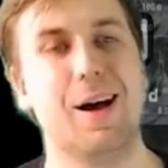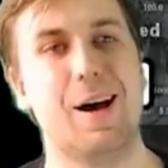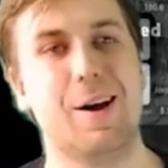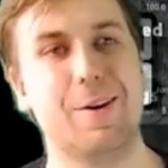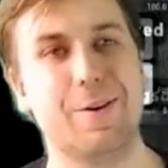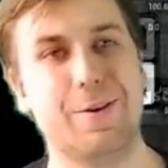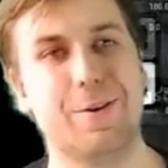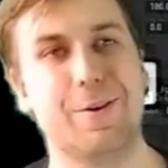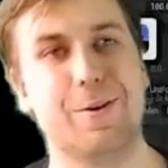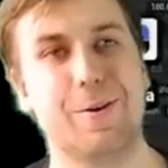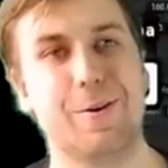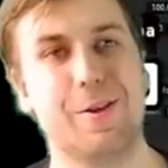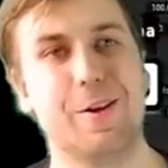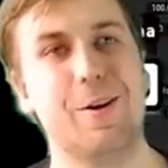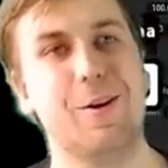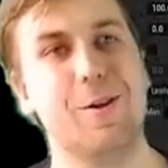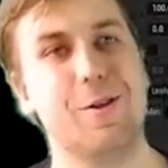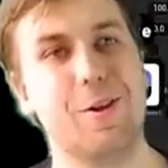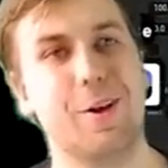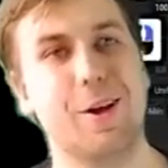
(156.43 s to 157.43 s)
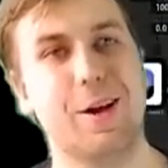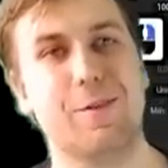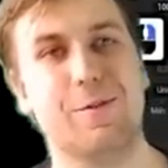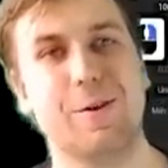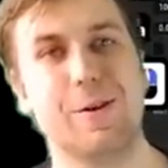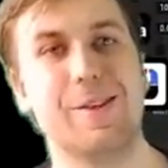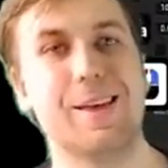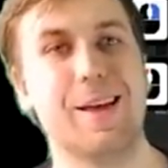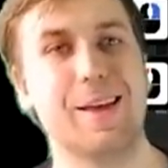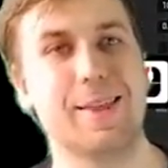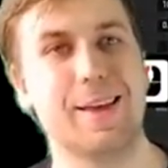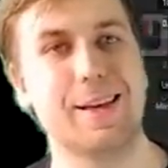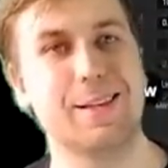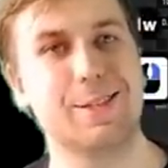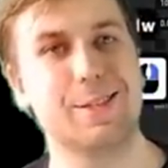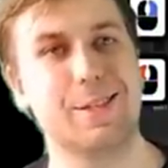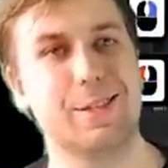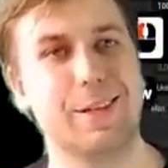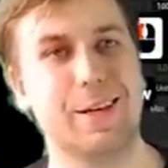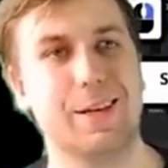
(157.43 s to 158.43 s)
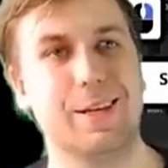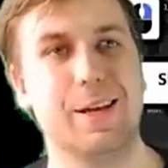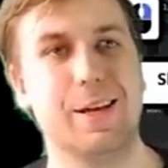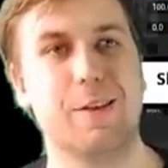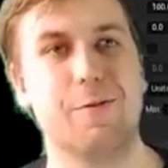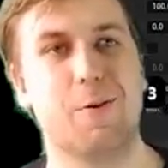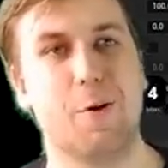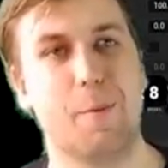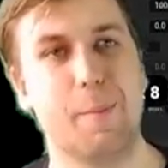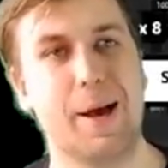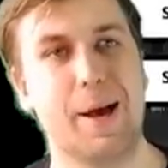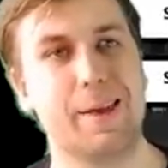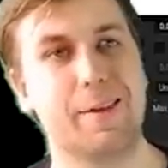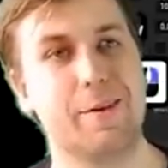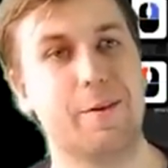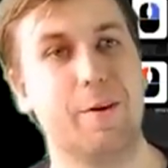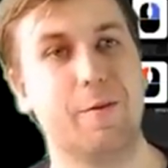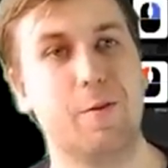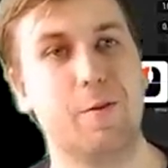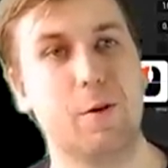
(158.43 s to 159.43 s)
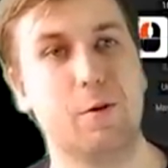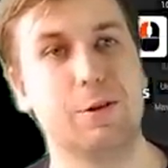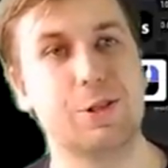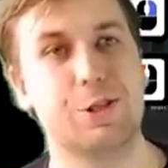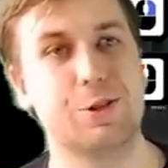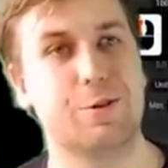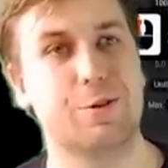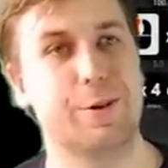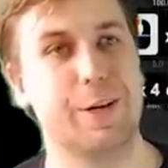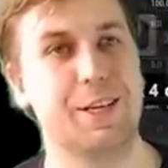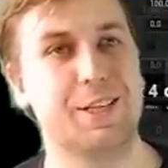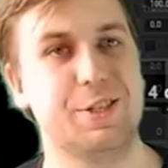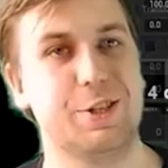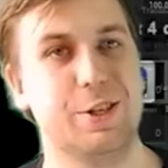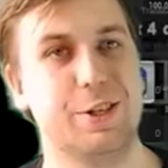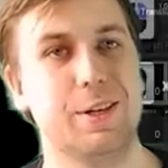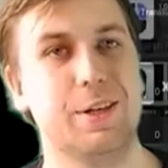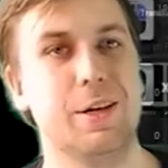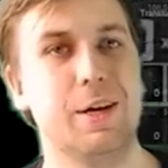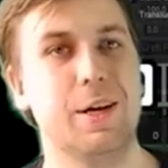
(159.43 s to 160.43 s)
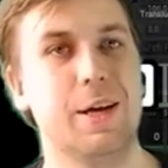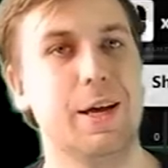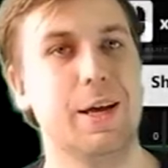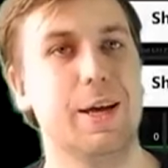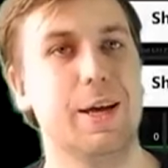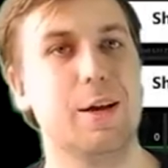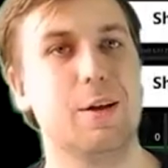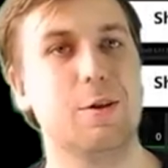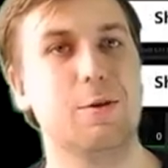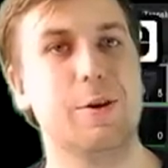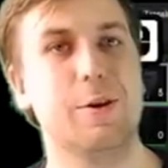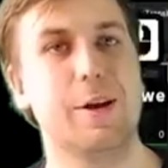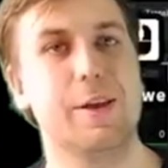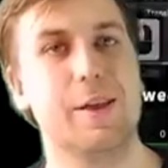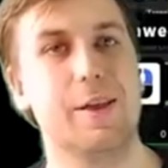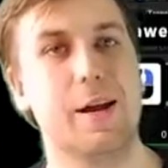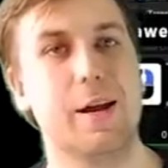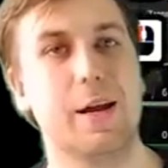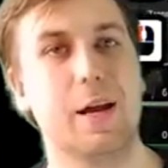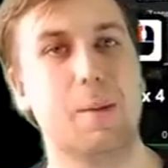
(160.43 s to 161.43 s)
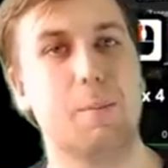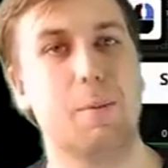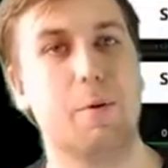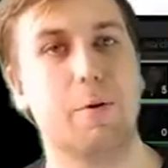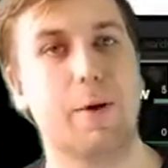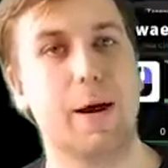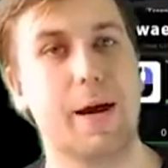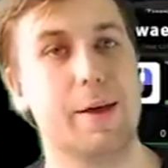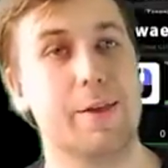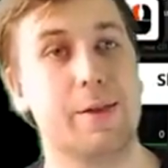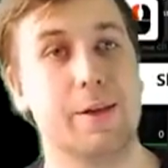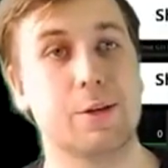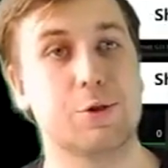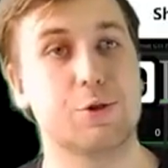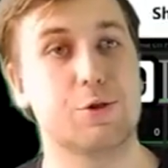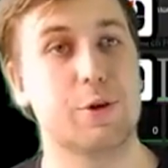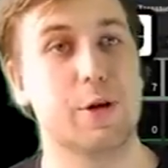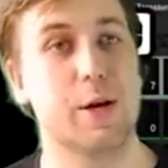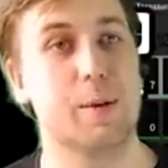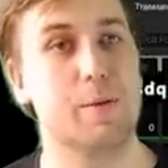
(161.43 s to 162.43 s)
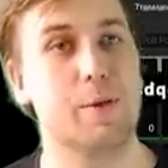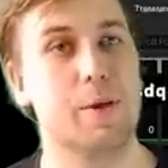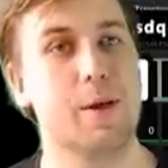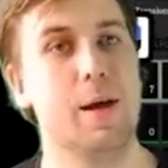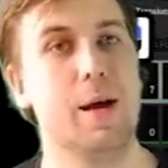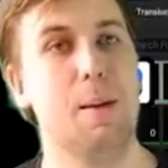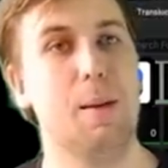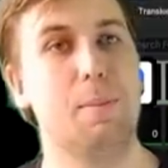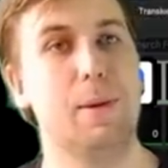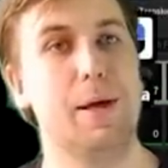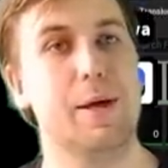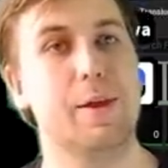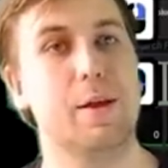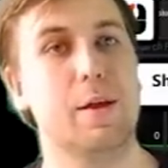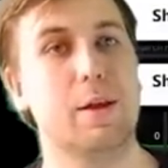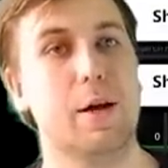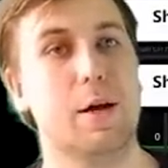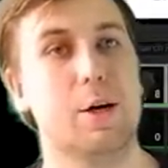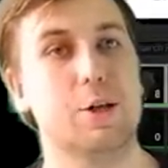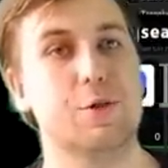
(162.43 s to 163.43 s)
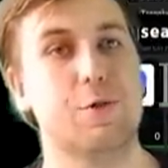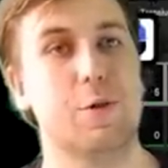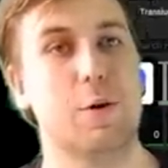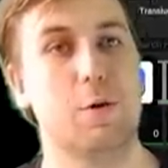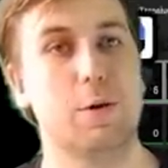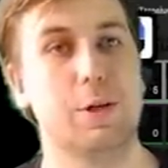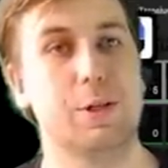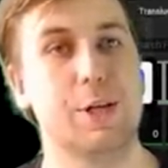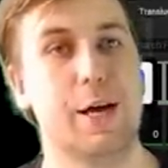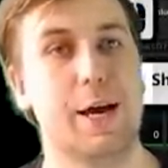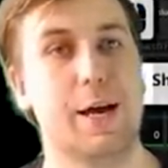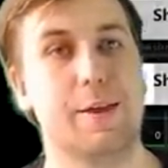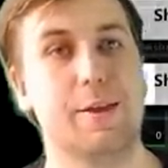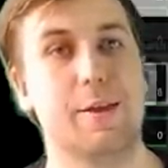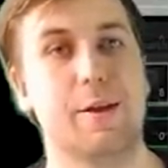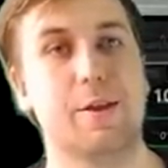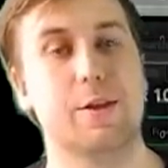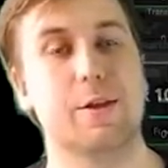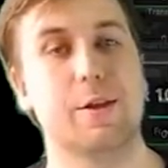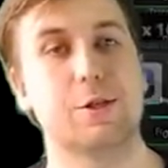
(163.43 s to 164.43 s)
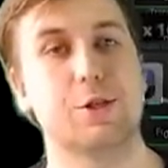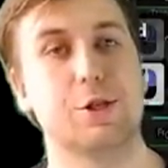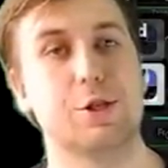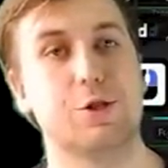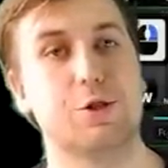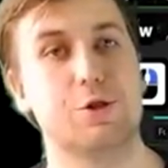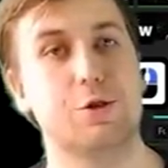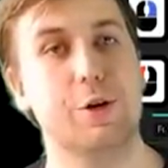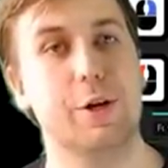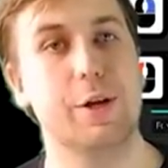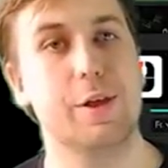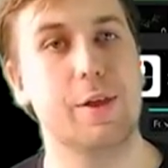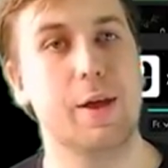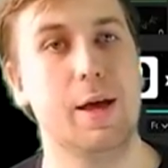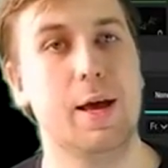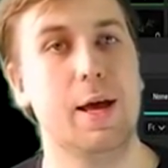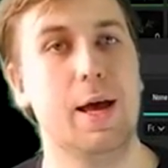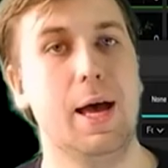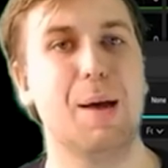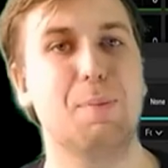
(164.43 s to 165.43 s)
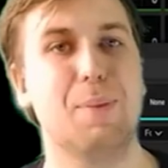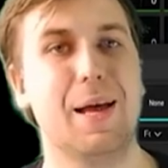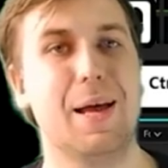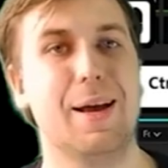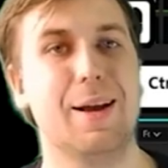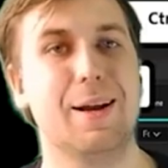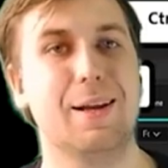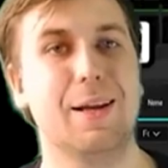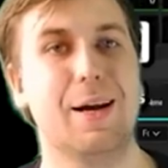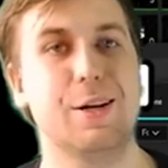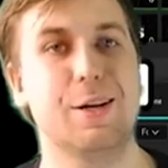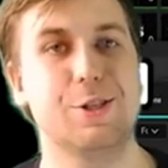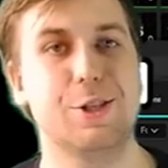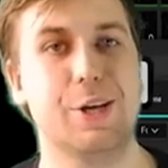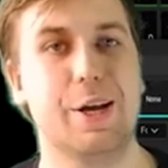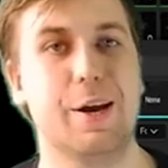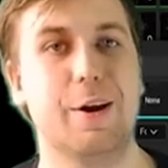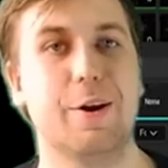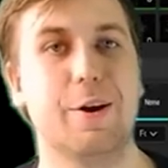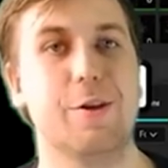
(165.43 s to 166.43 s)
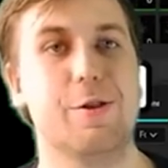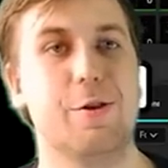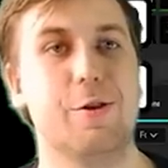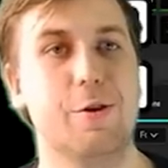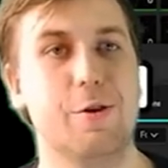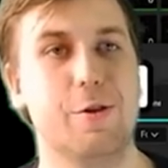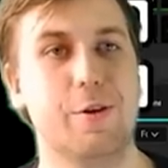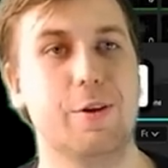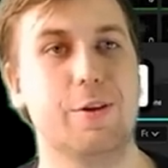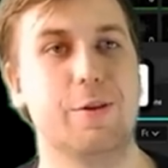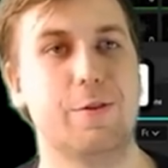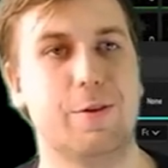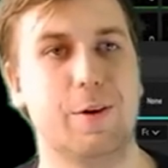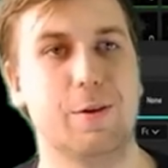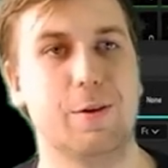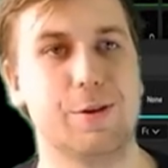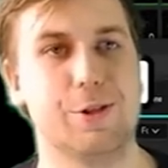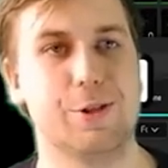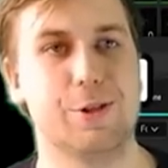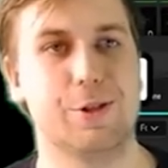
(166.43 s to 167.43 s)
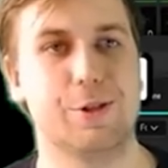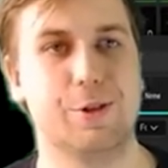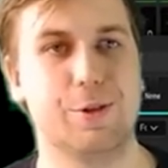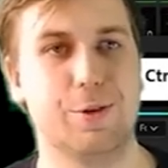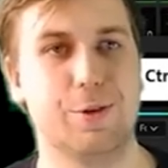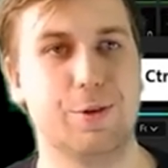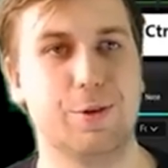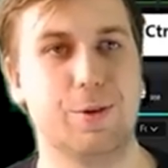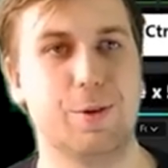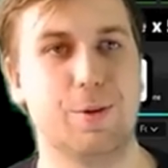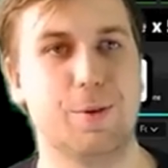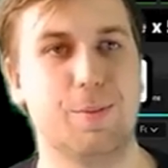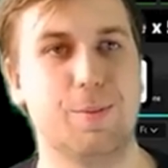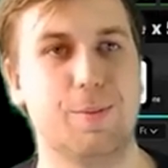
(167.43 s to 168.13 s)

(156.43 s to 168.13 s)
Our course also covers the essential techniques for mastering foliage creation, including setting up grass and shrubs, placing large foliage assets such as trees, and planning large areas using the foliage tool.